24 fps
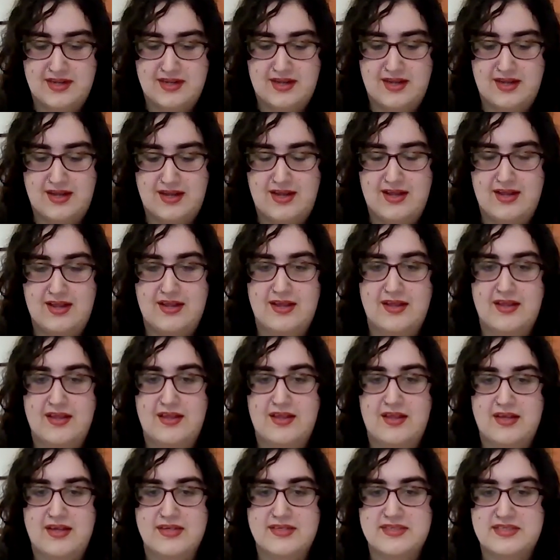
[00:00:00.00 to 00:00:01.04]

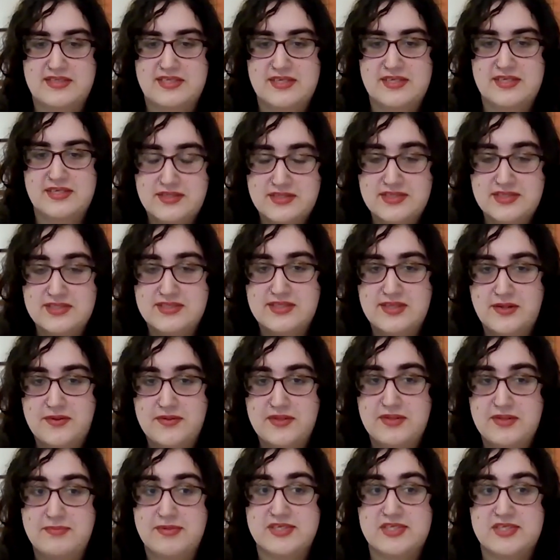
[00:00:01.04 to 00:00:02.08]
until
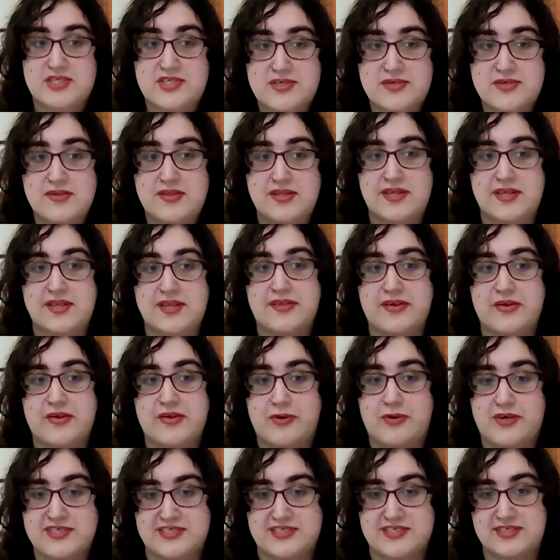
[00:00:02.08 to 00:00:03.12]
slowly but surely there
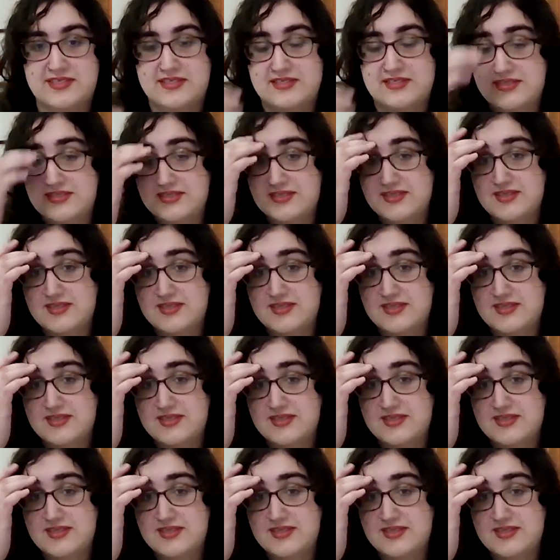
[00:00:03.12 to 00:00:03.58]
wasn't.